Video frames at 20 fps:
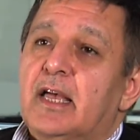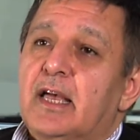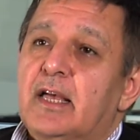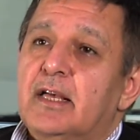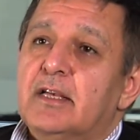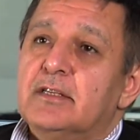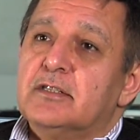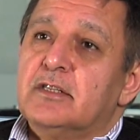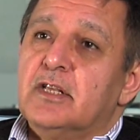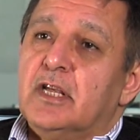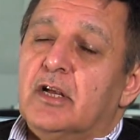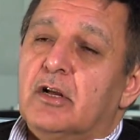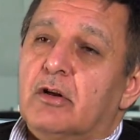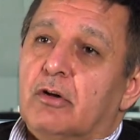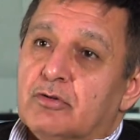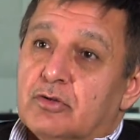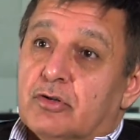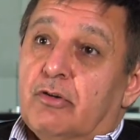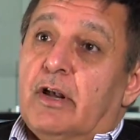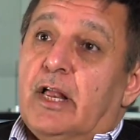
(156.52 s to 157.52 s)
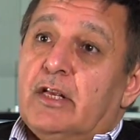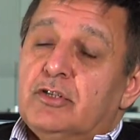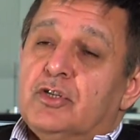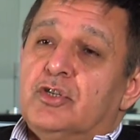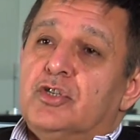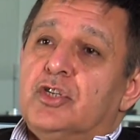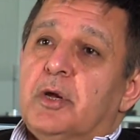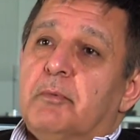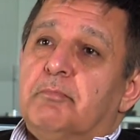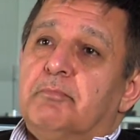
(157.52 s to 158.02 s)
is the close
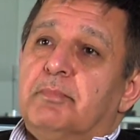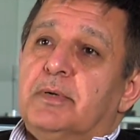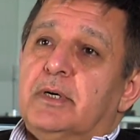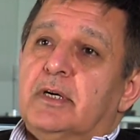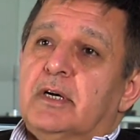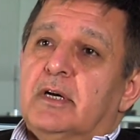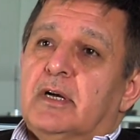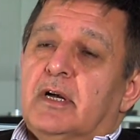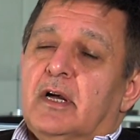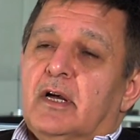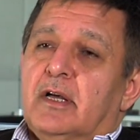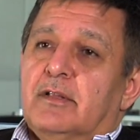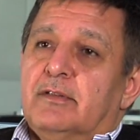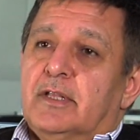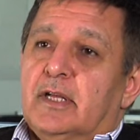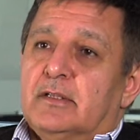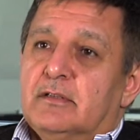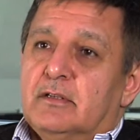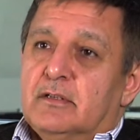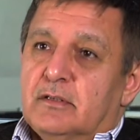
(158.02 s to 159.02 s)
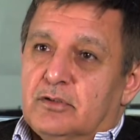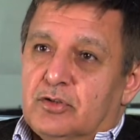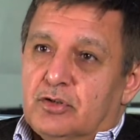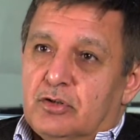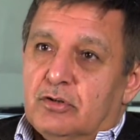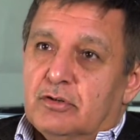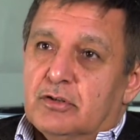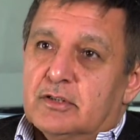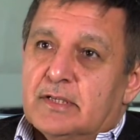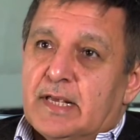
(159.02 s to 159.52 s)
relationship that
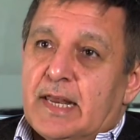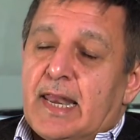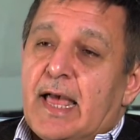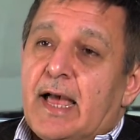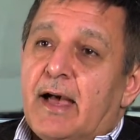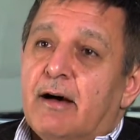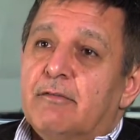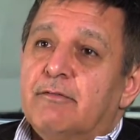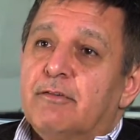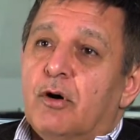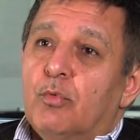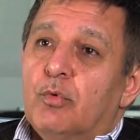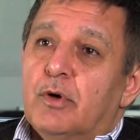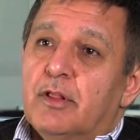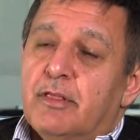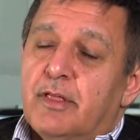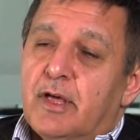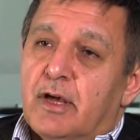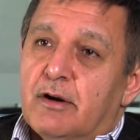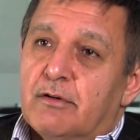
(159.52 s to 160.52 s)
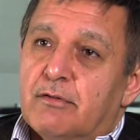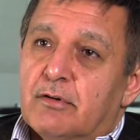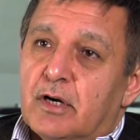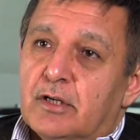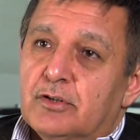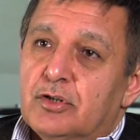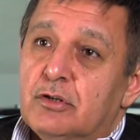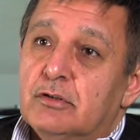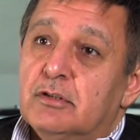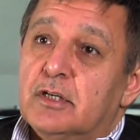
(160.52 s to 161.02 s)
students can have with their
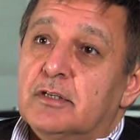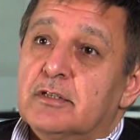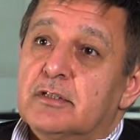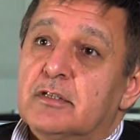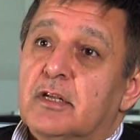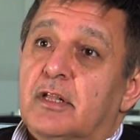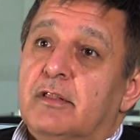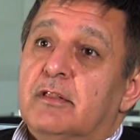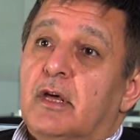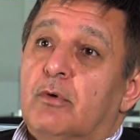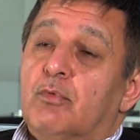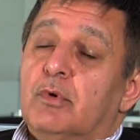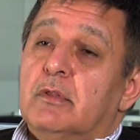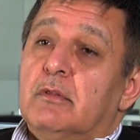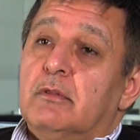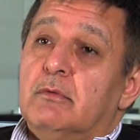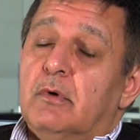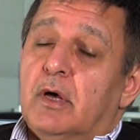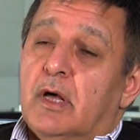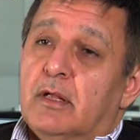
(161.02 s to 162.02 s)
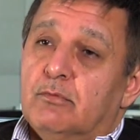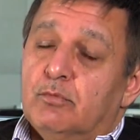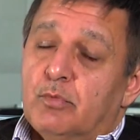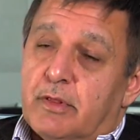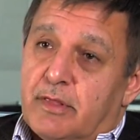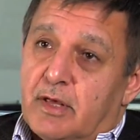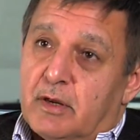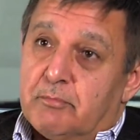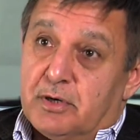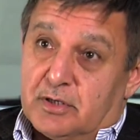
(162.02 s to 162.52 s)
tutors and
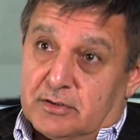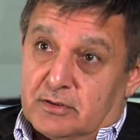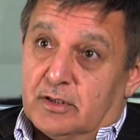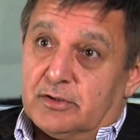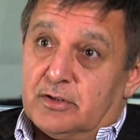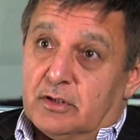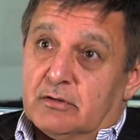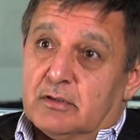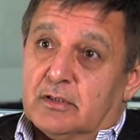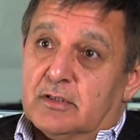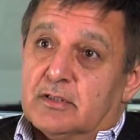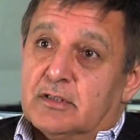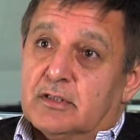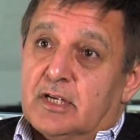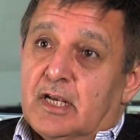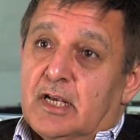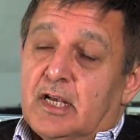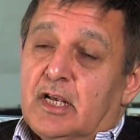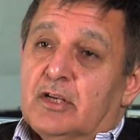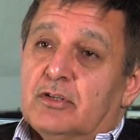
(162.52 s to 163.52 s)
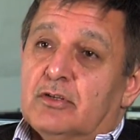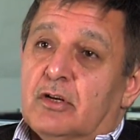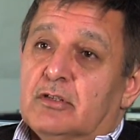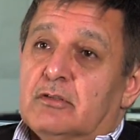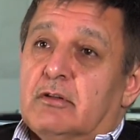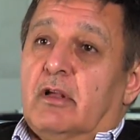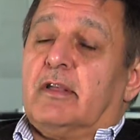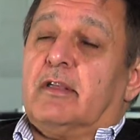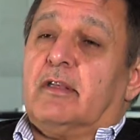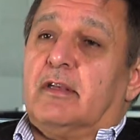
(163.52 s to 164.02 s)
with their personal tutors. So
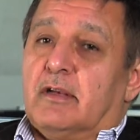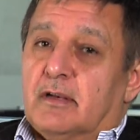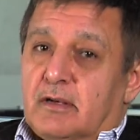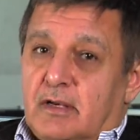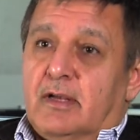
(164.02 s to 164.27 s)
it's like